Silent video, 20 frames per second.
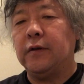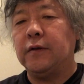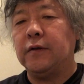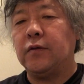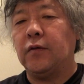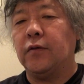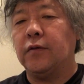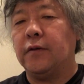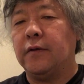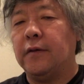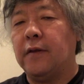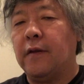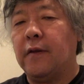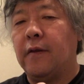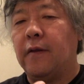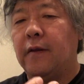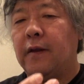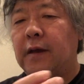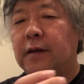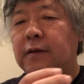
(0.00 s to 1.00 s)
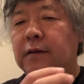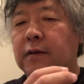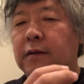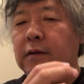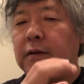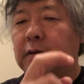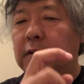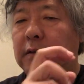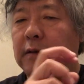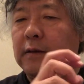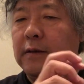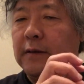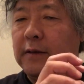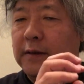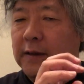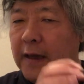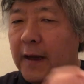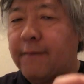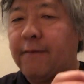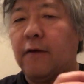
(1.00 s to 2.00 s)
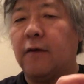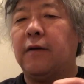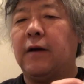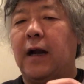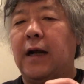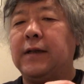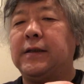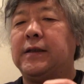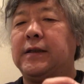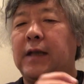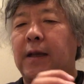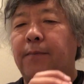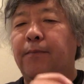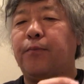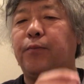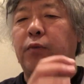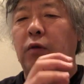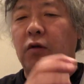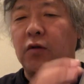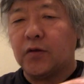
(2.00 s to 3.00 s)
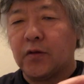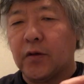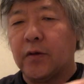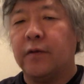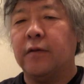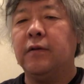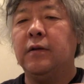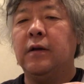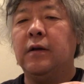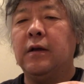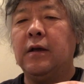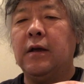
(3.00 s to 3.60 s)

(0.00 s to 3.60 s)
So there's never a same person.